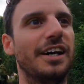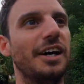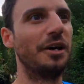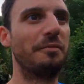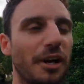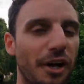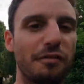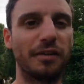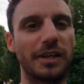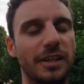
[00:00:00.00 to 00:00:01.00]
And
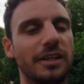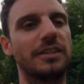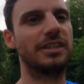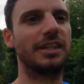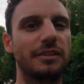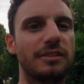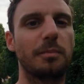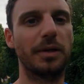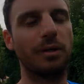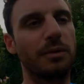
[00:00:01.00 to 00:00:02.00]
hopefully I can continue
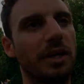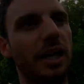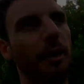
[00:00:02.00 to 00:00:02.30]
to build